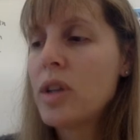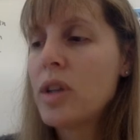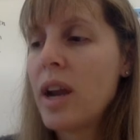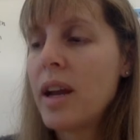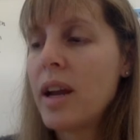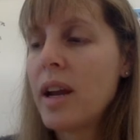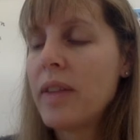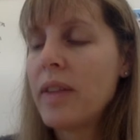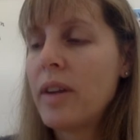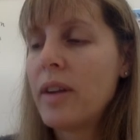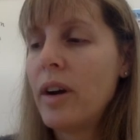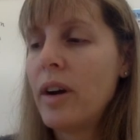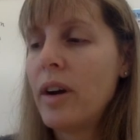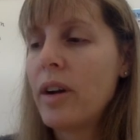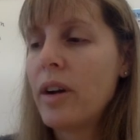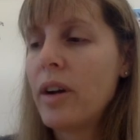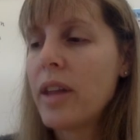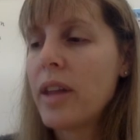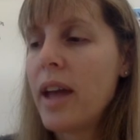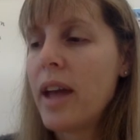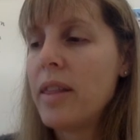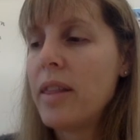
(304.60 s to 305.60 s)
on the earth,
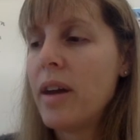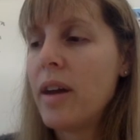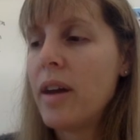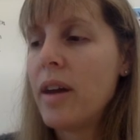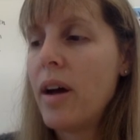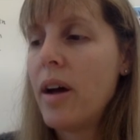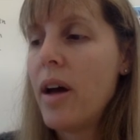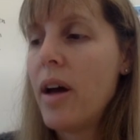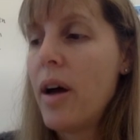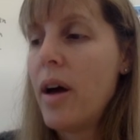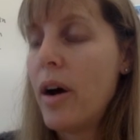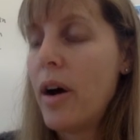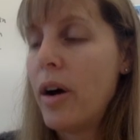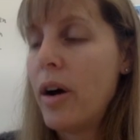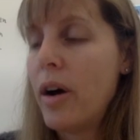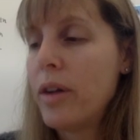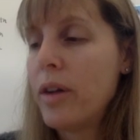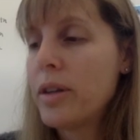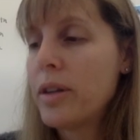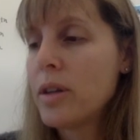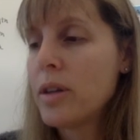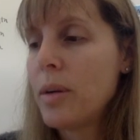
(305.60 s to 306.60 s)
and the earth
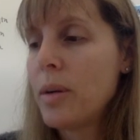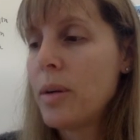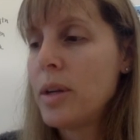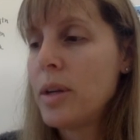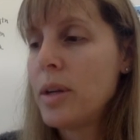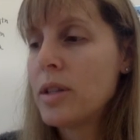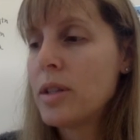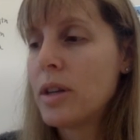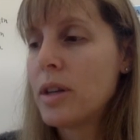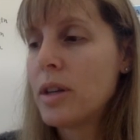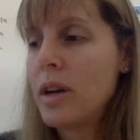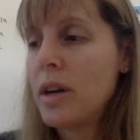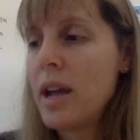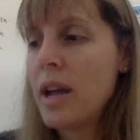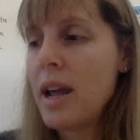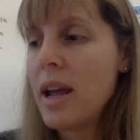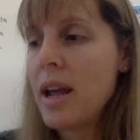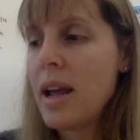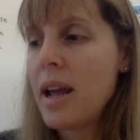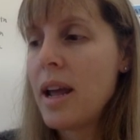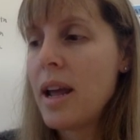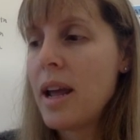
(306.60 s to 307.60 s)
is always turning,
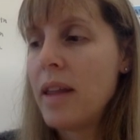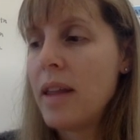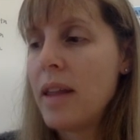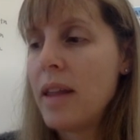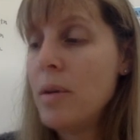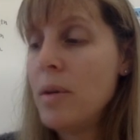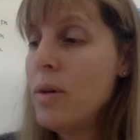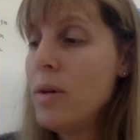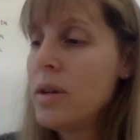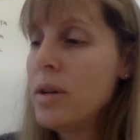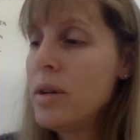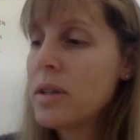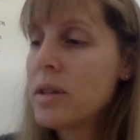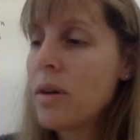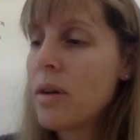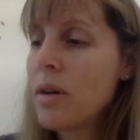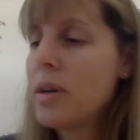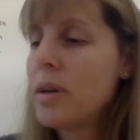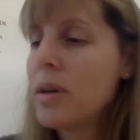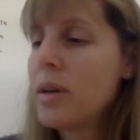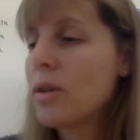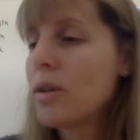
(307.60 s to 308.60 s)
and the moon is always
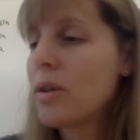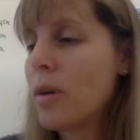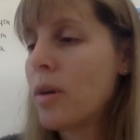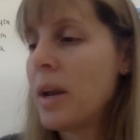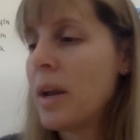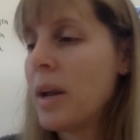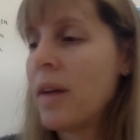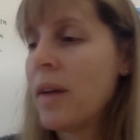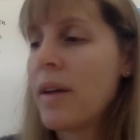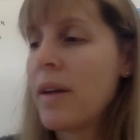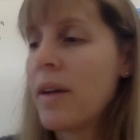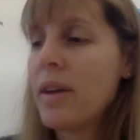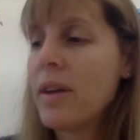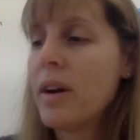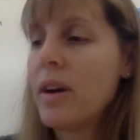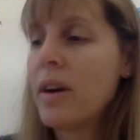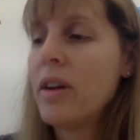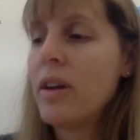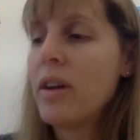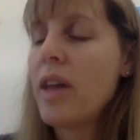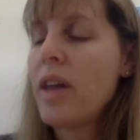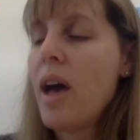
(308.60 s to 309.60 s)
orbiting around the earth.
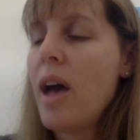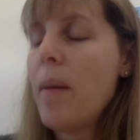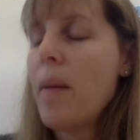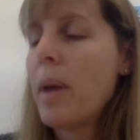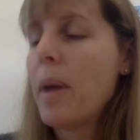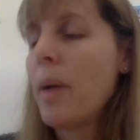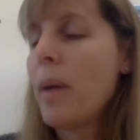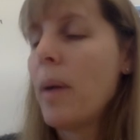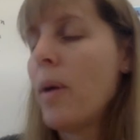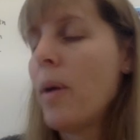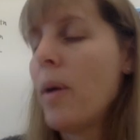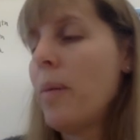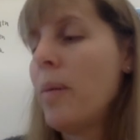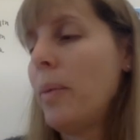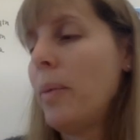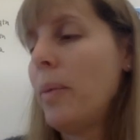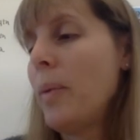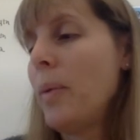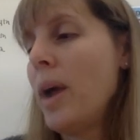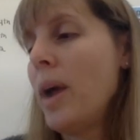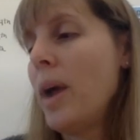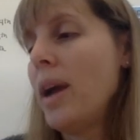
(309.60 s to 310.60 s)
But at one
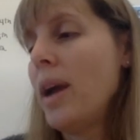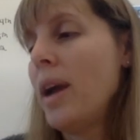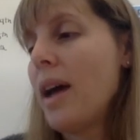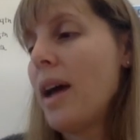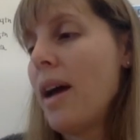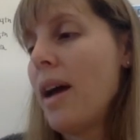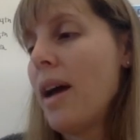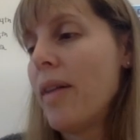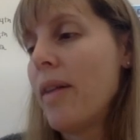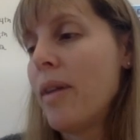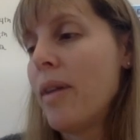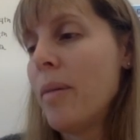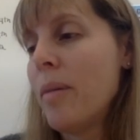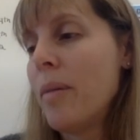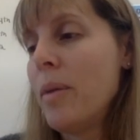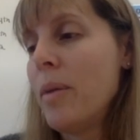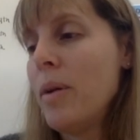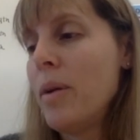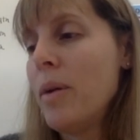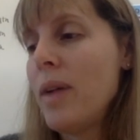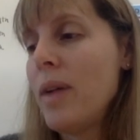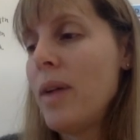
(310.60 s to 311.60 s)
point, the
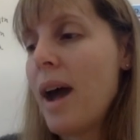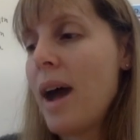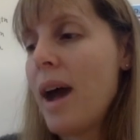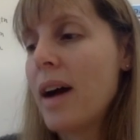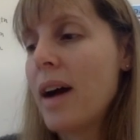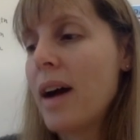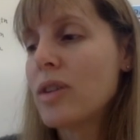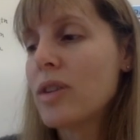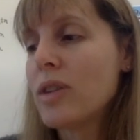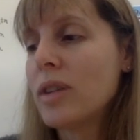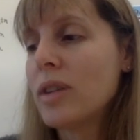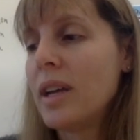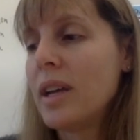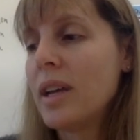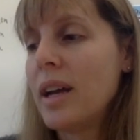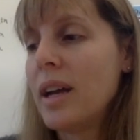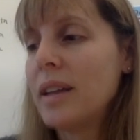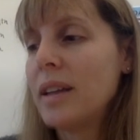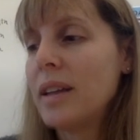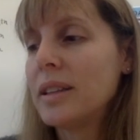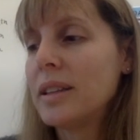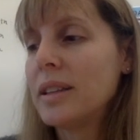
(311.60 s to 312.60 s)
moon actually
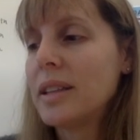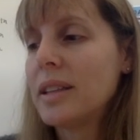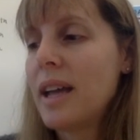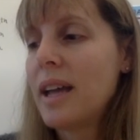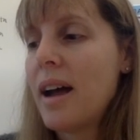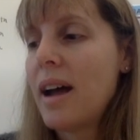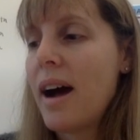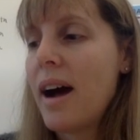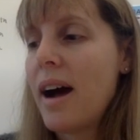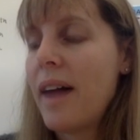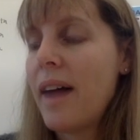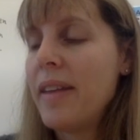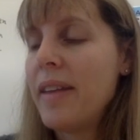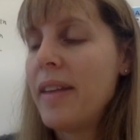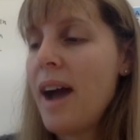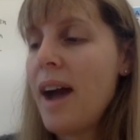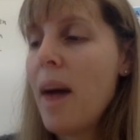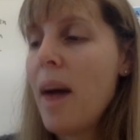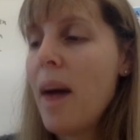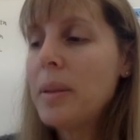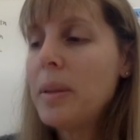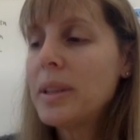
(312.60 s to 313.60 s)
gets on the
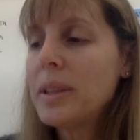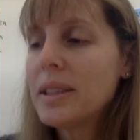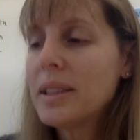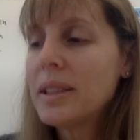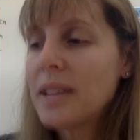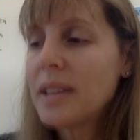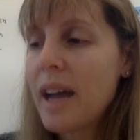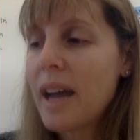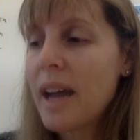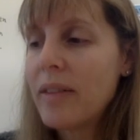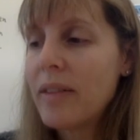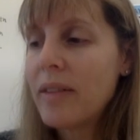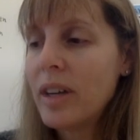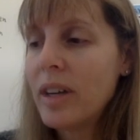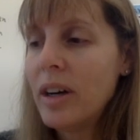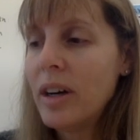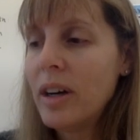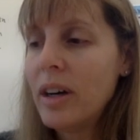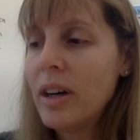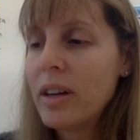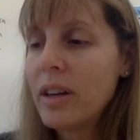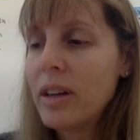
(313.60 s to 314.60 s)
opposite side of the
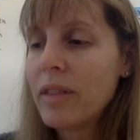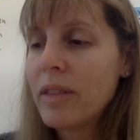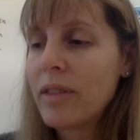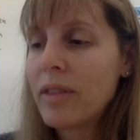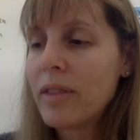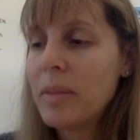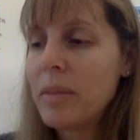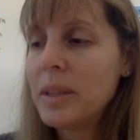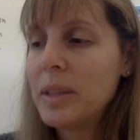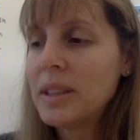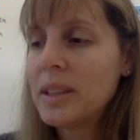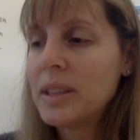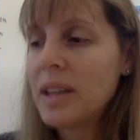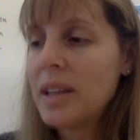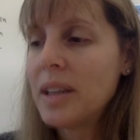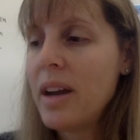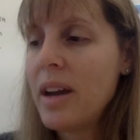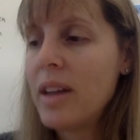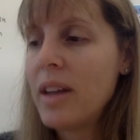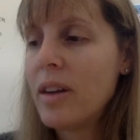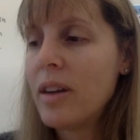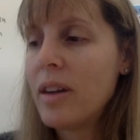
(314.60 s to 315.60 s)
earth from the sun, and
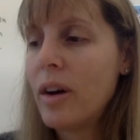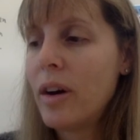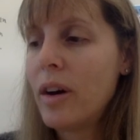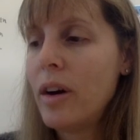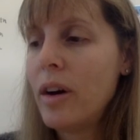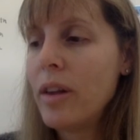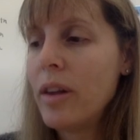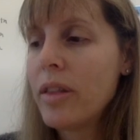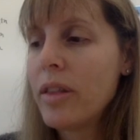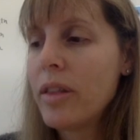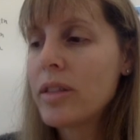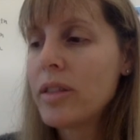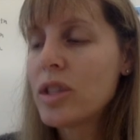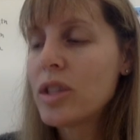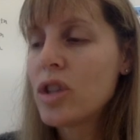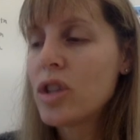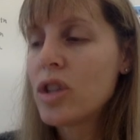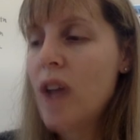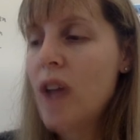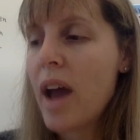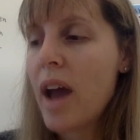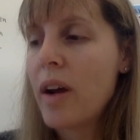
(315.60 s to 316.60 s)
the earth's
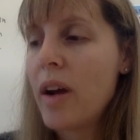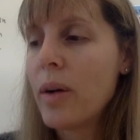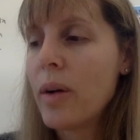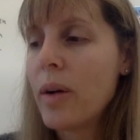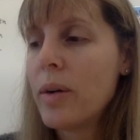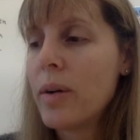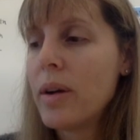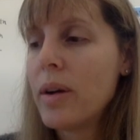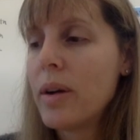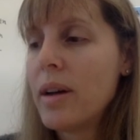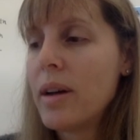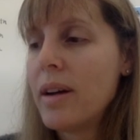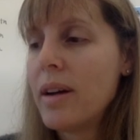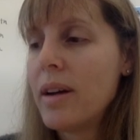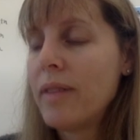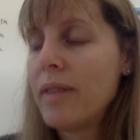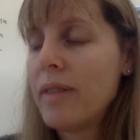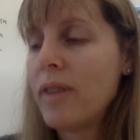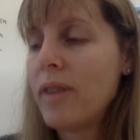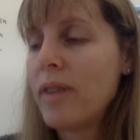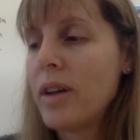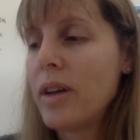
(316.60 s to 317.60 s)
shadow
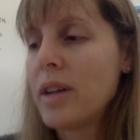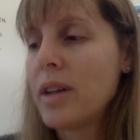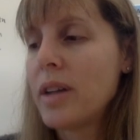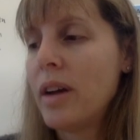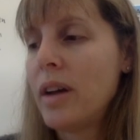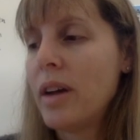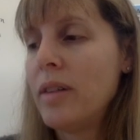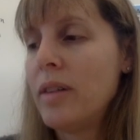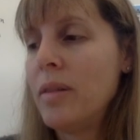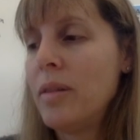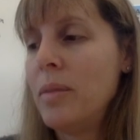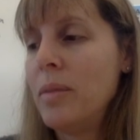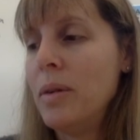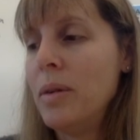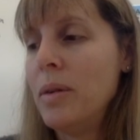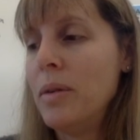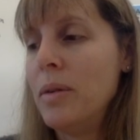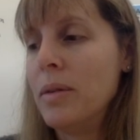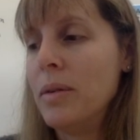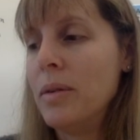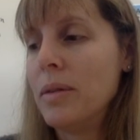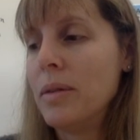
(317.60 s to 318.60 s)
falls on the moon.